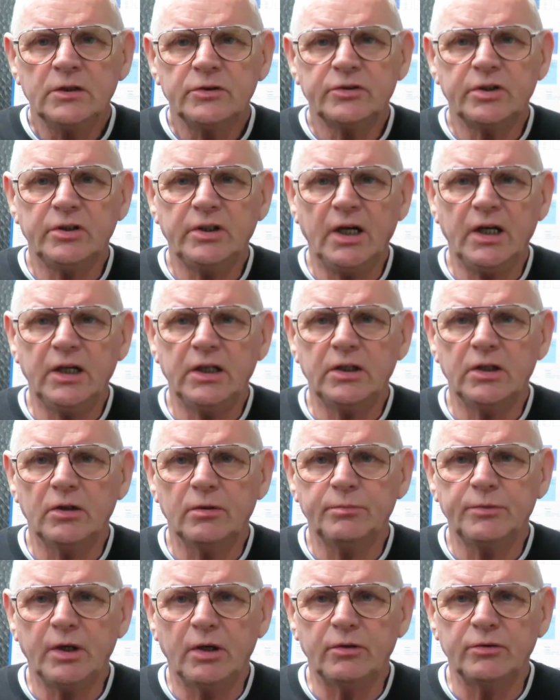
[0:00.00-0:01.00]
Today
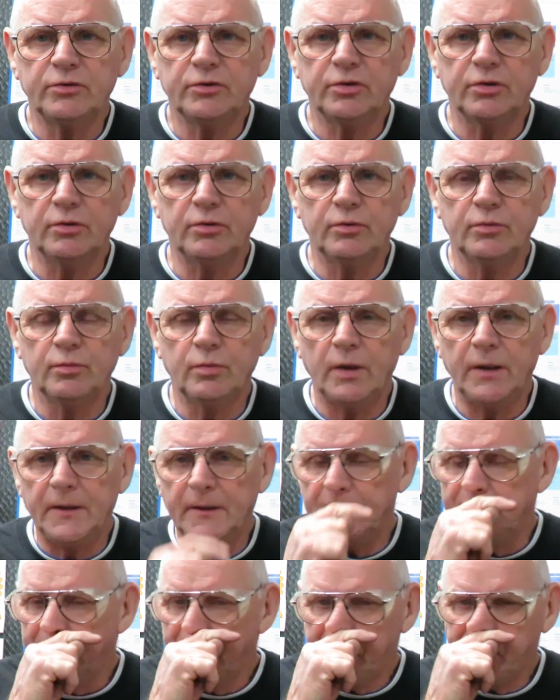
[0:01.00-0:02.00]
I'm going
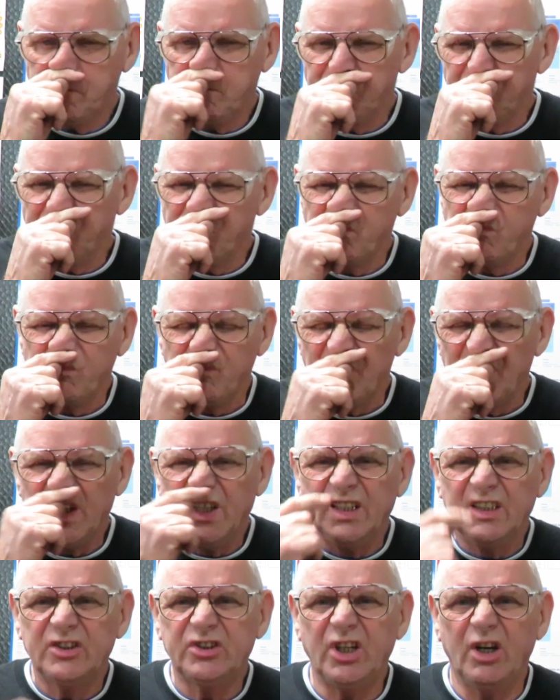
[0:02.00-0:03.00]
to
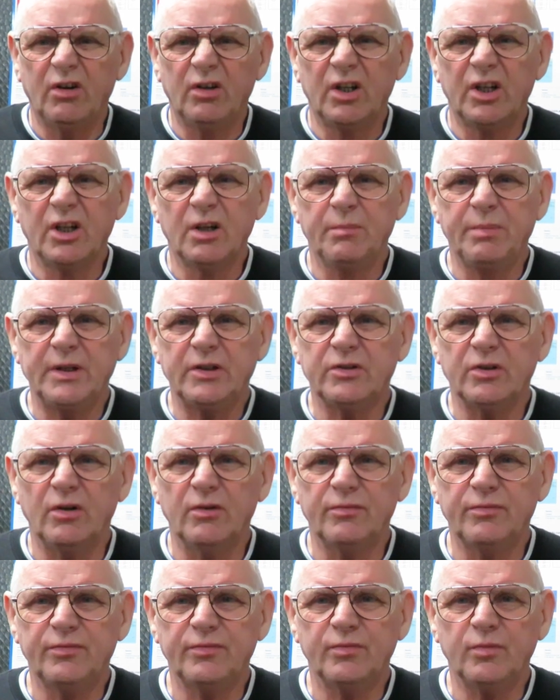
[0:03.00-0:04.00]
show a little bit
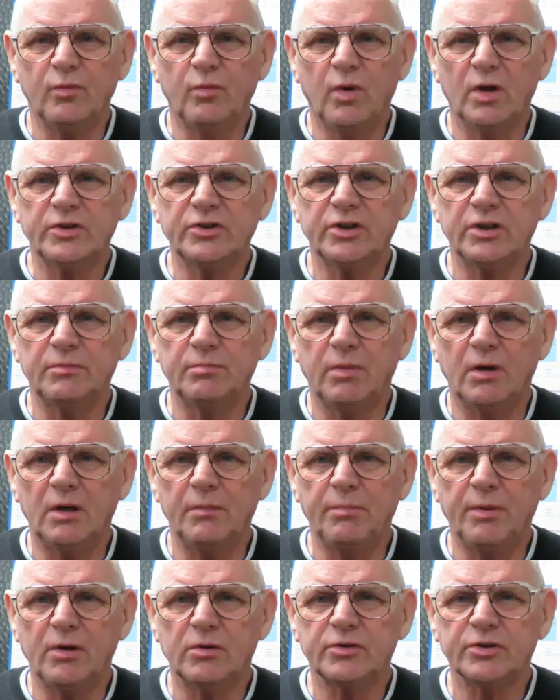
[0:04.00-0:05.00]
of what's in my
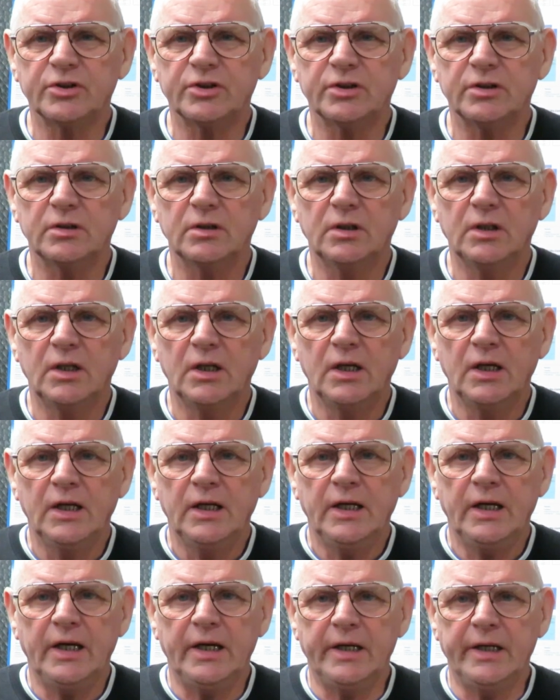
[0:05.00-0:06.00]
box.
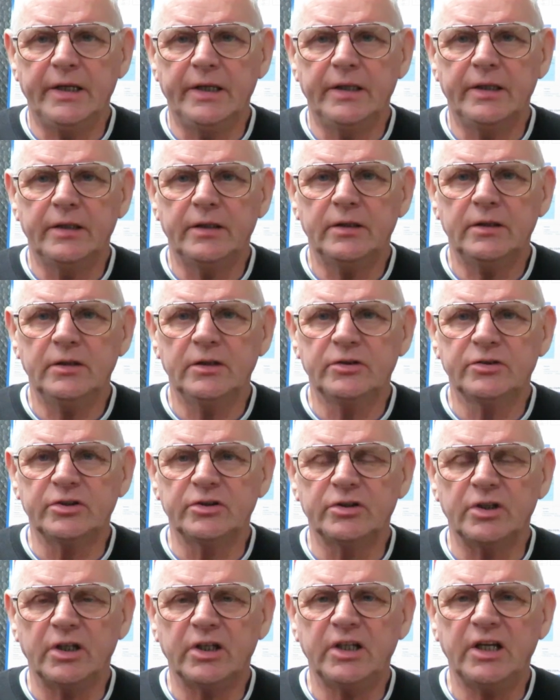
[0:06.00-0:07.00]
This
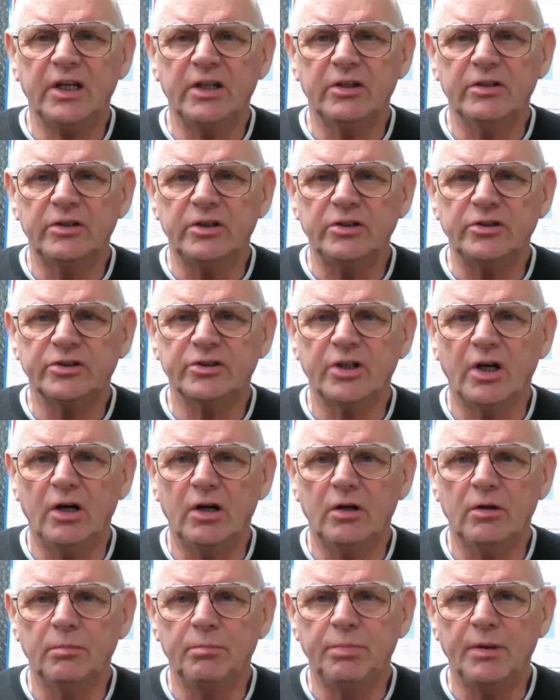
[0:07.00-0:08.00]
is a Kennedy
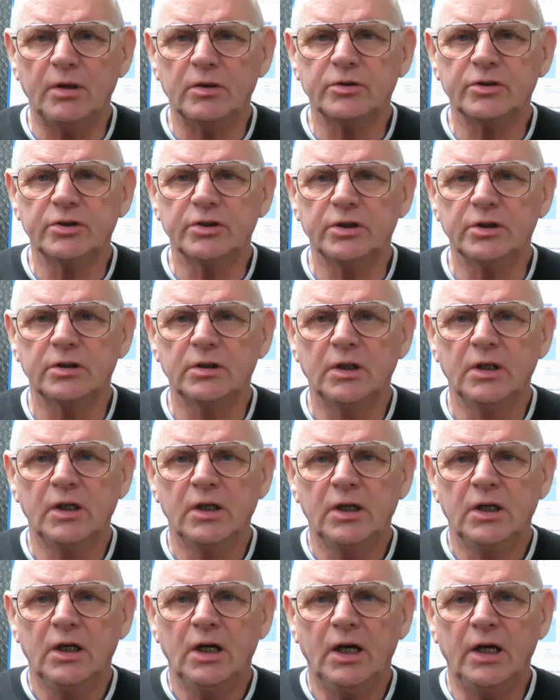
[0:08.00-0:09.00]
style box,
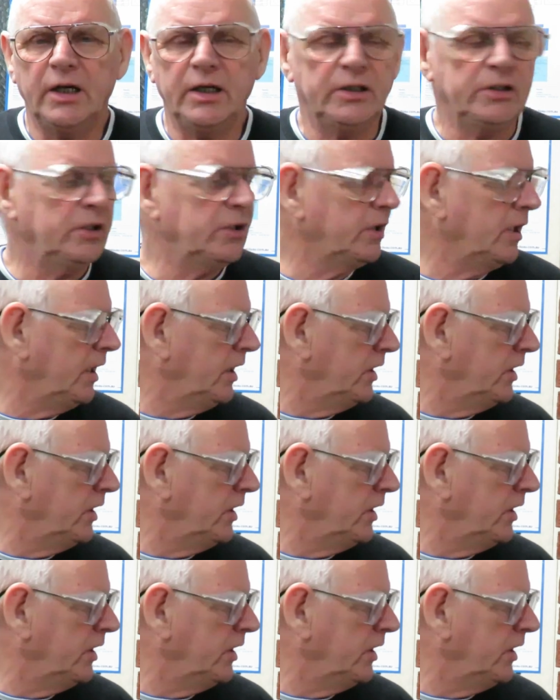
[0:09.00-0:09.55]
and it